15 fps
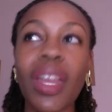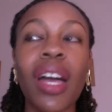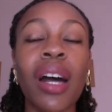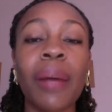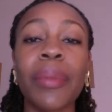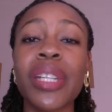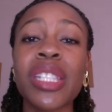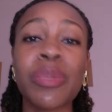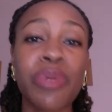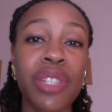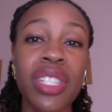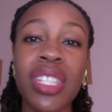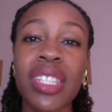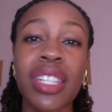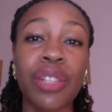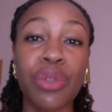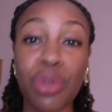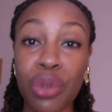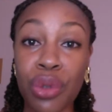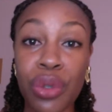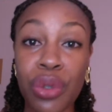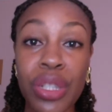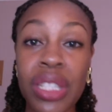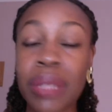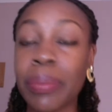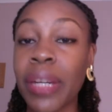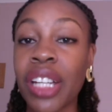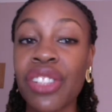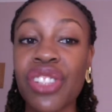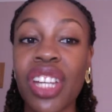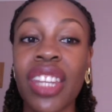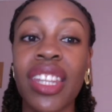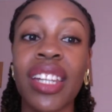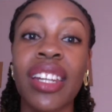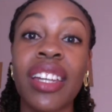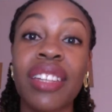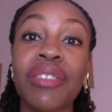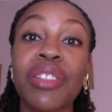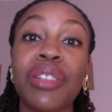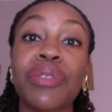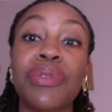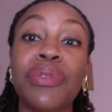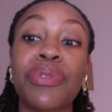experiences that don't cost much and that are even